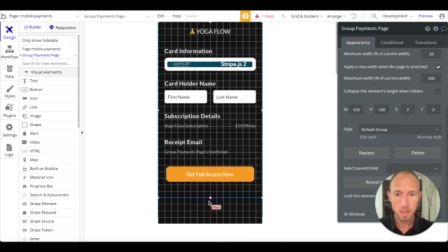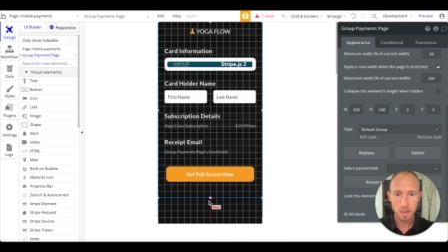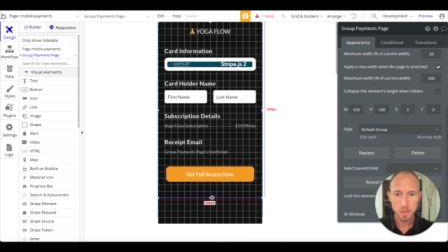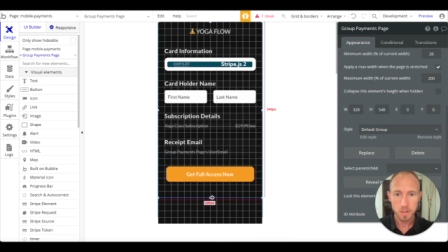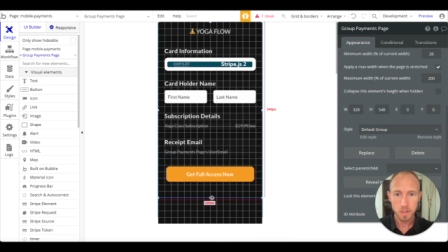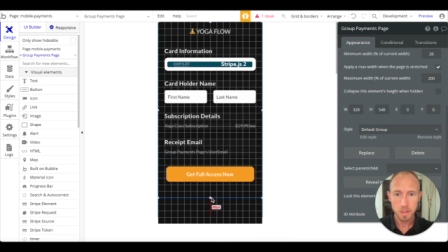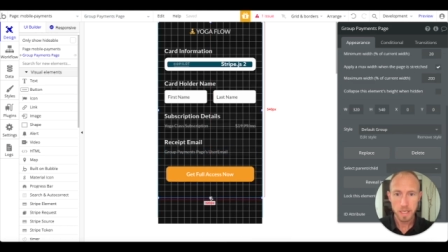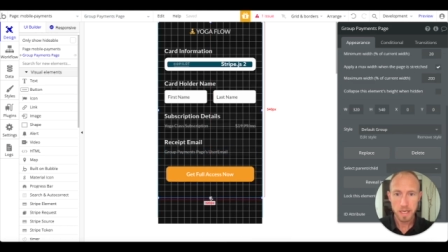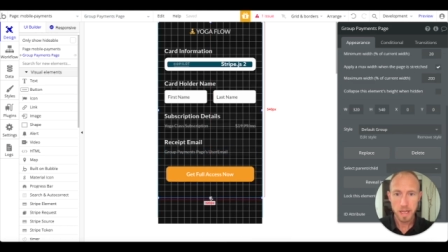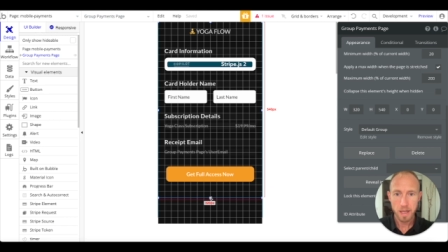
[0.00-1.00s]
I'm just going
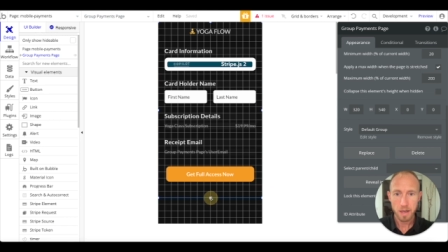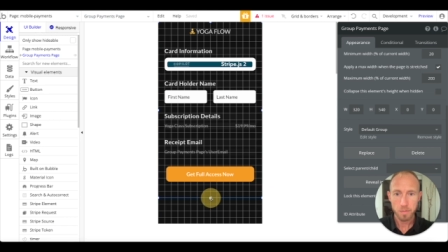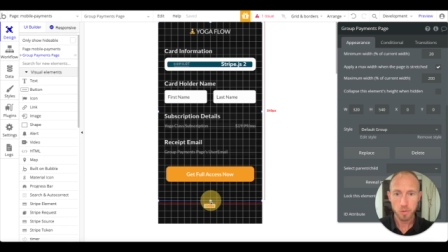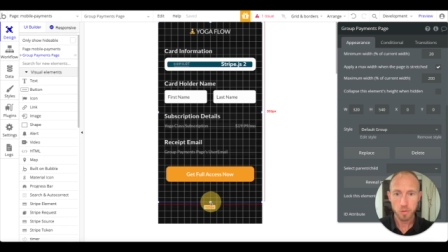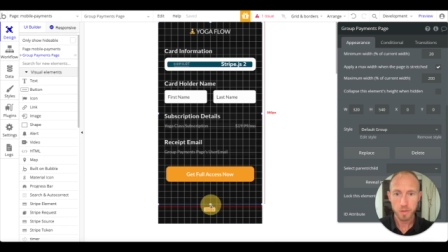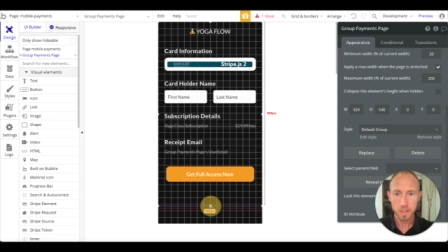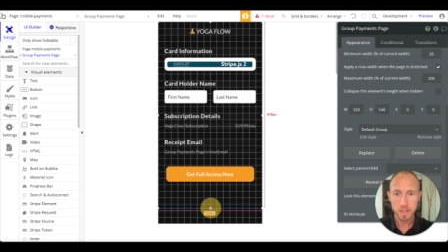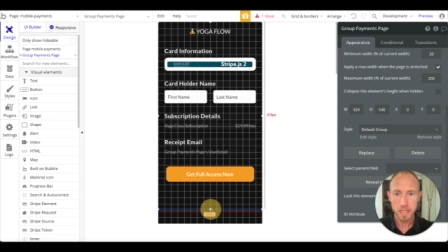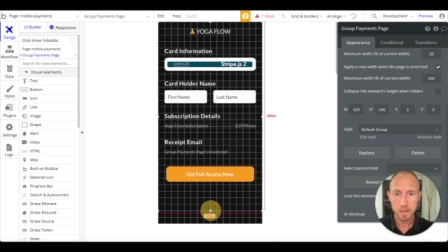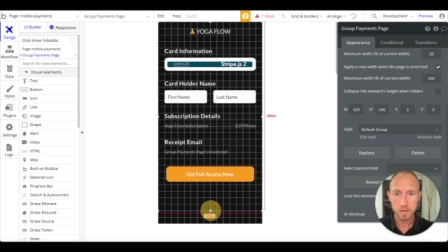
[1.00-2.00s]
to uh, pull this
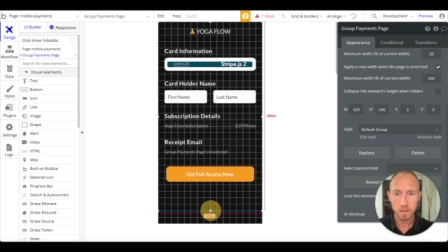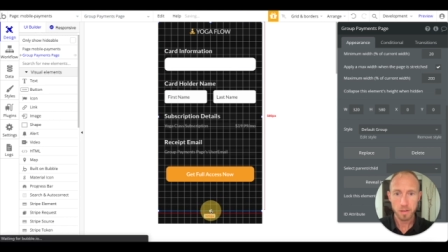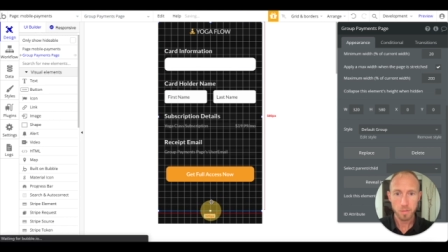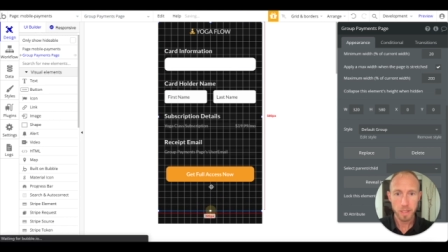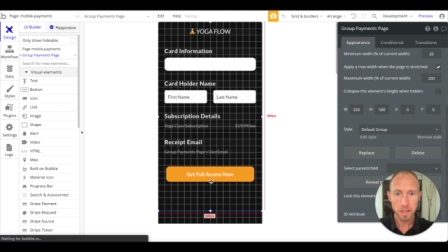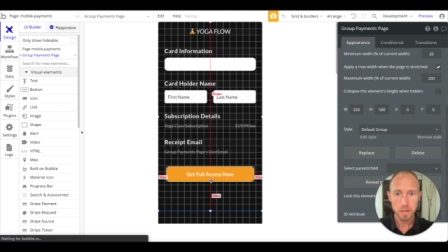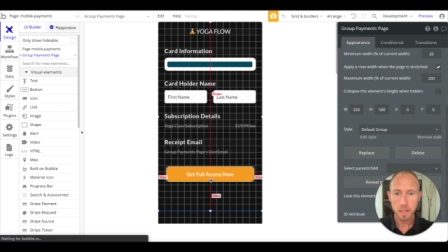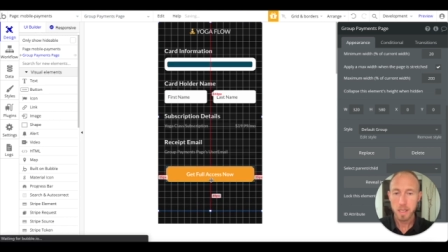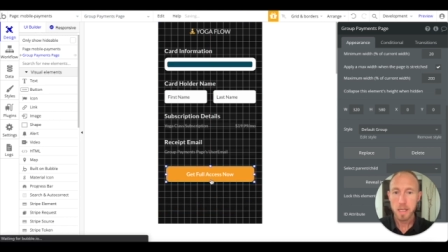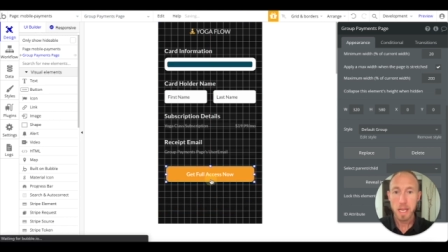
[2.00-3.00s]
down a little bit
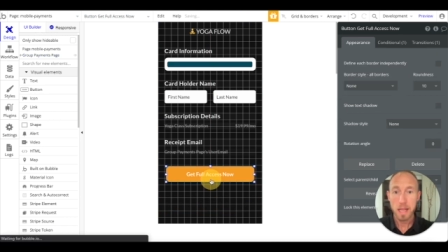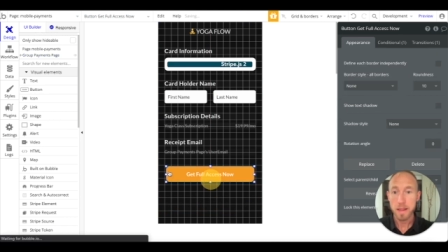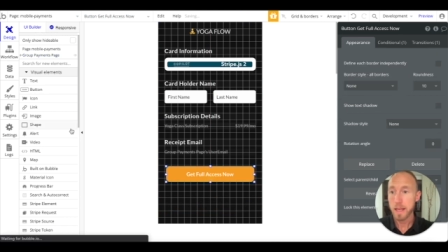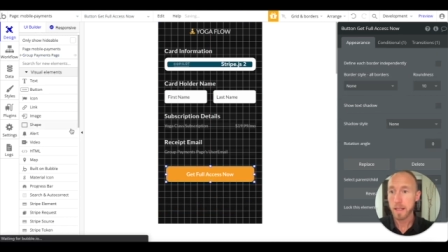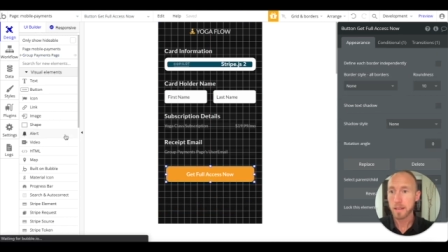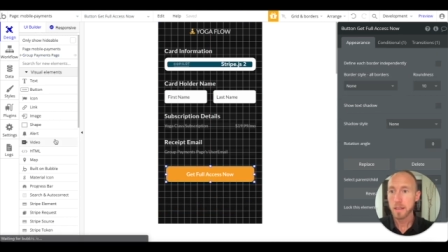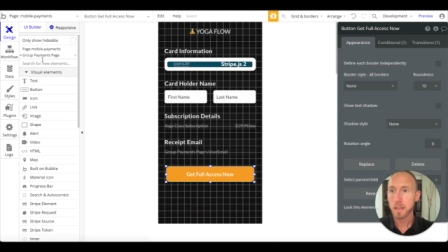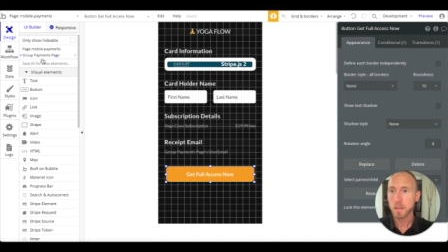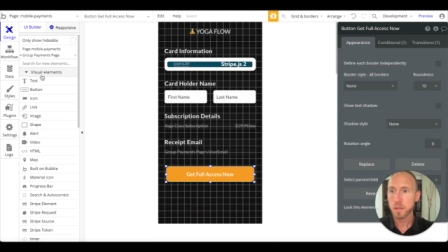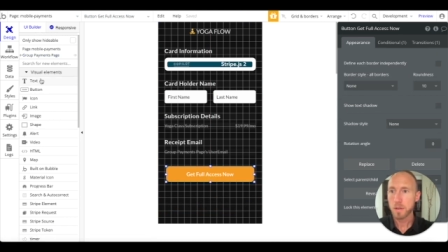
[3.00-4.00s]
and then
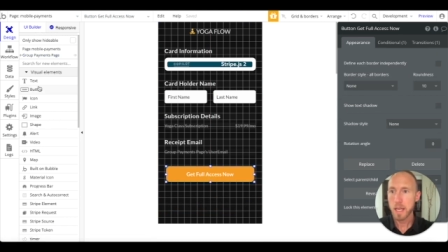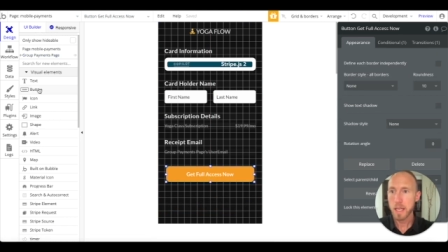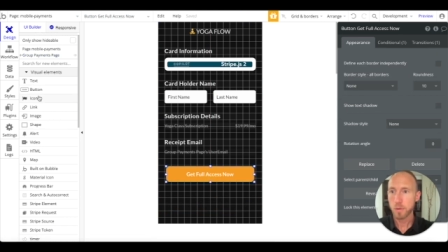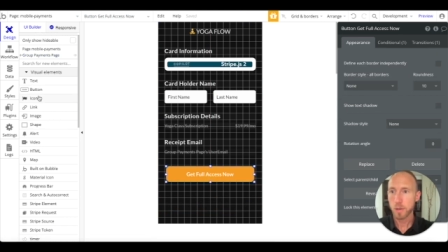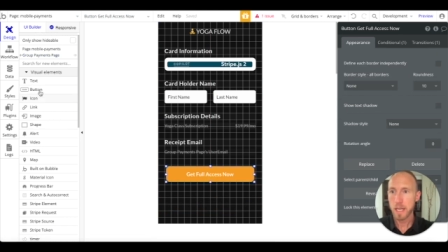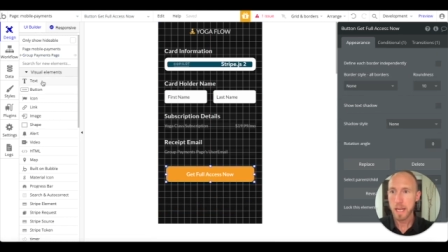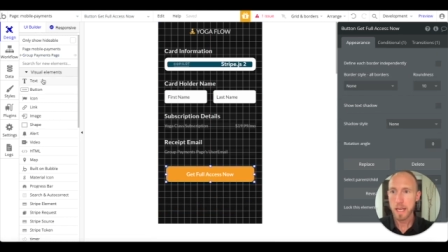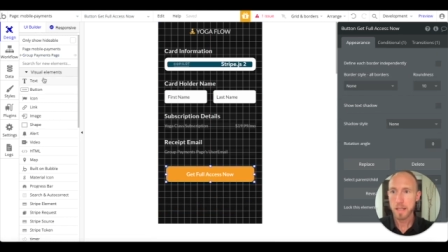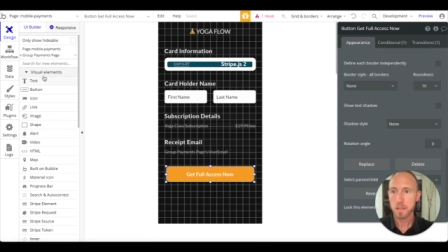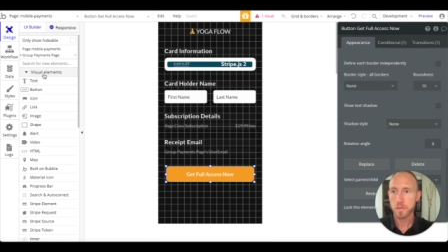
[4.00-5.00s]
let's go ahead, we're gonna
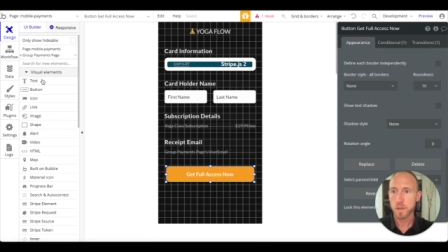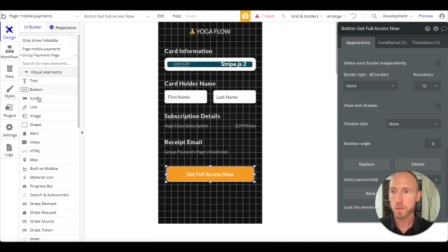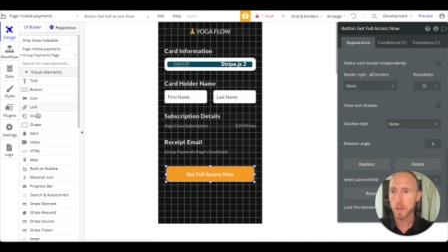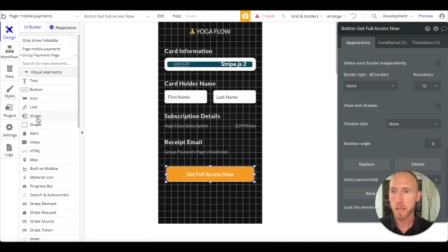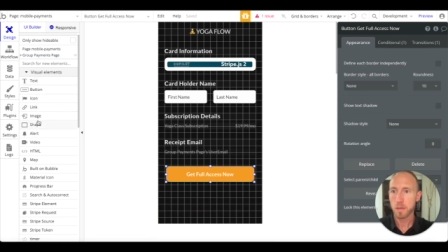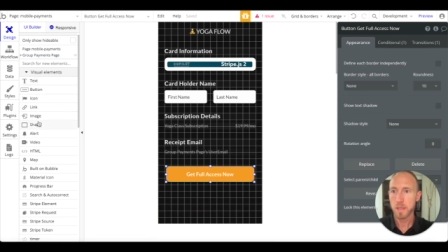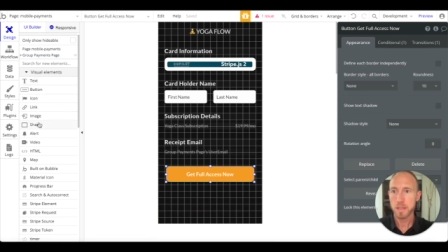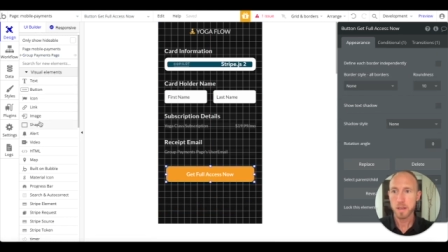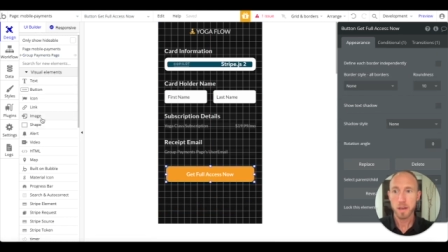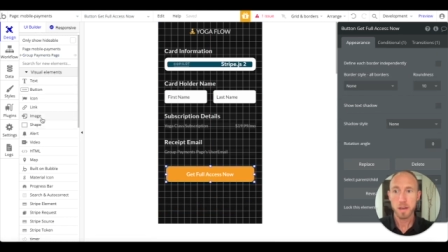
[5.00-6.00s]
add this visual element
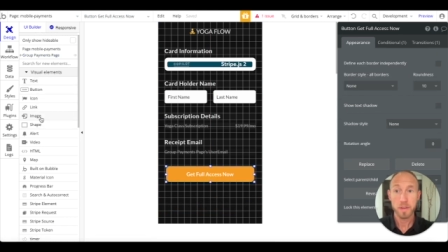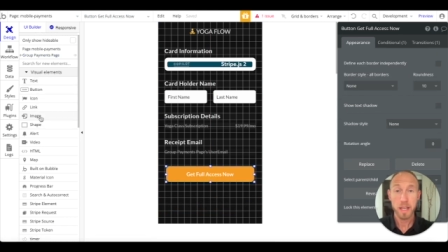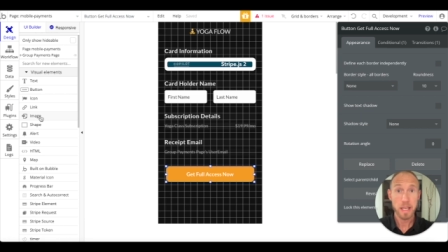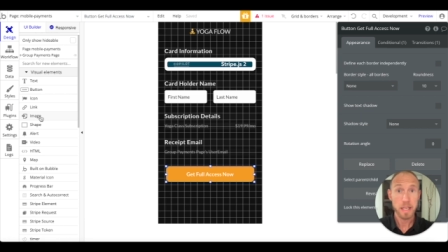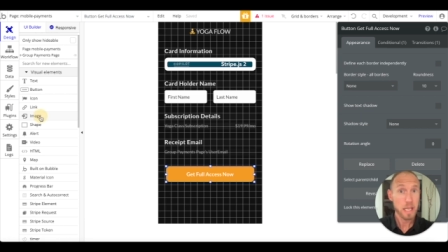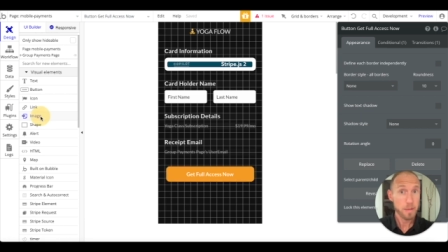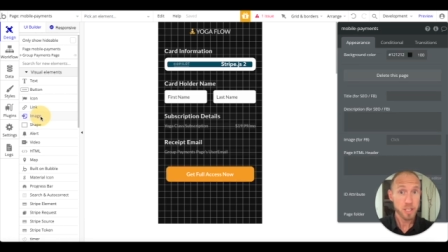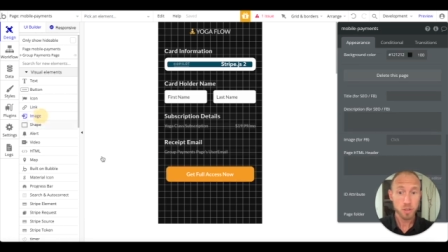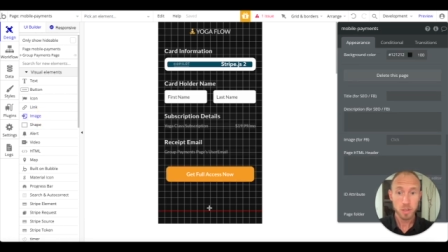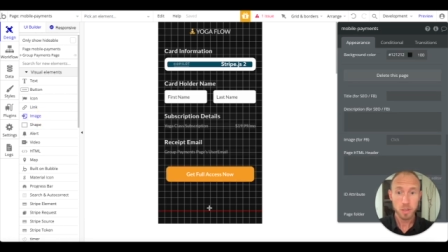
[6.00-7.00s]
of an
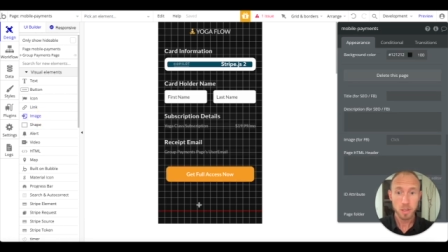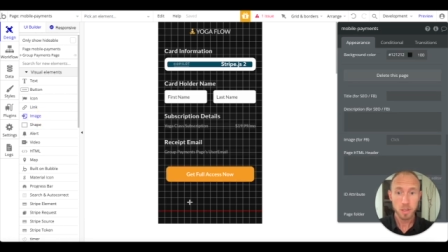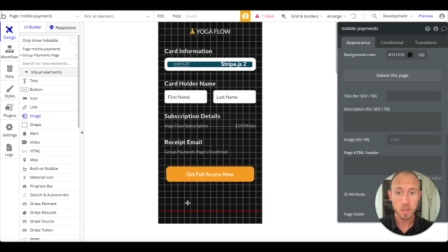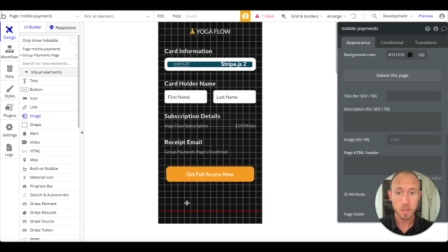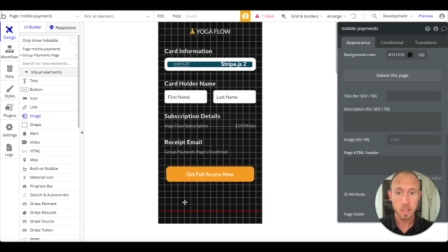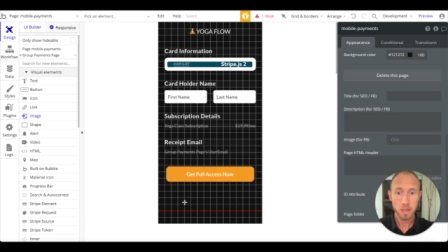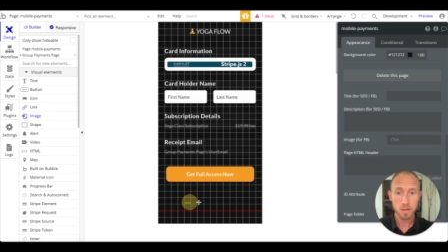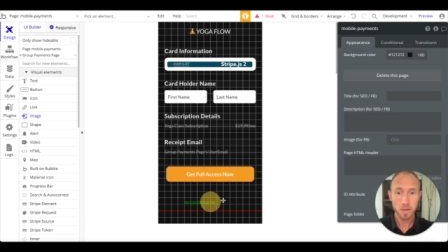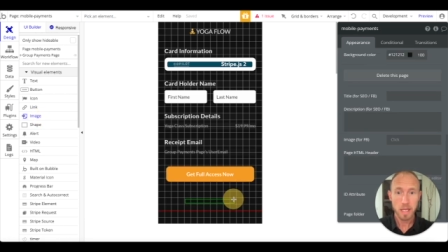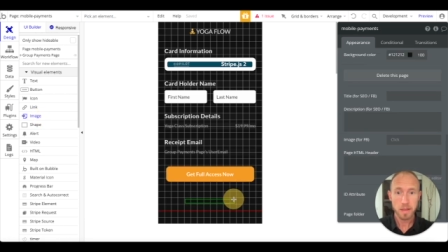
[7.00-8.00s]
image
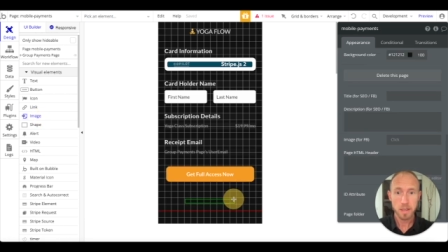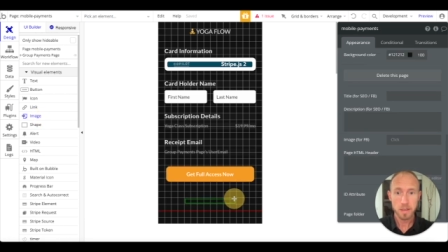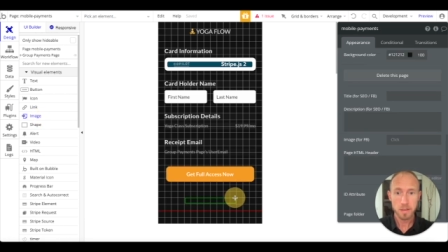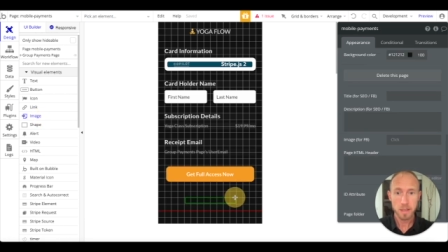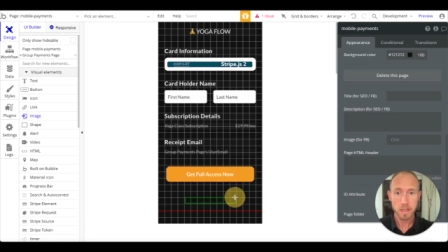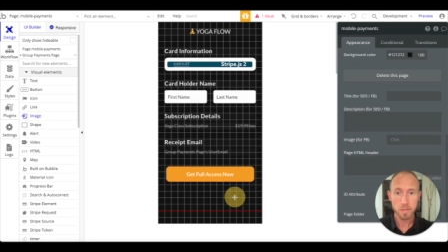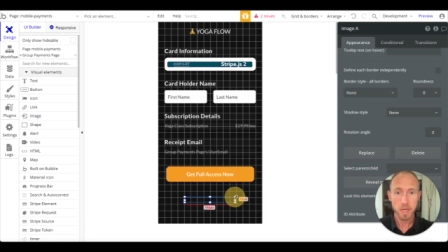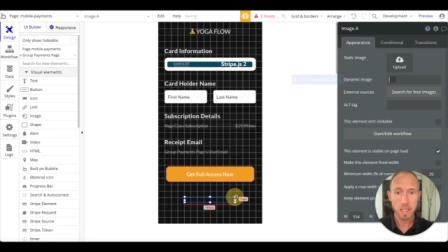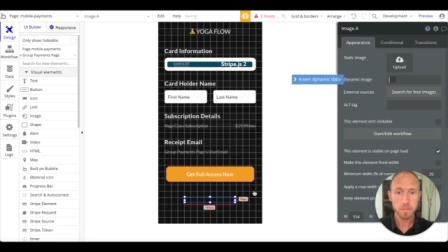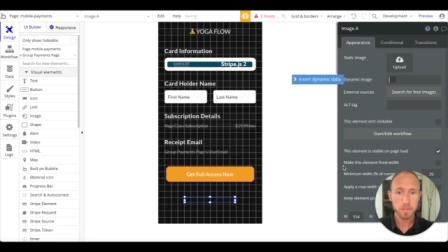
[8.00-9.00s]
here at this at the
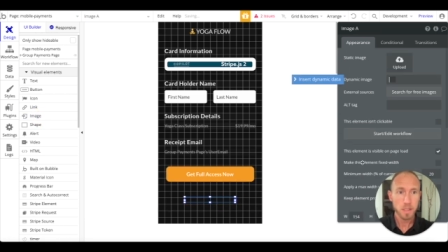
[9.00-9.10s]
bottom.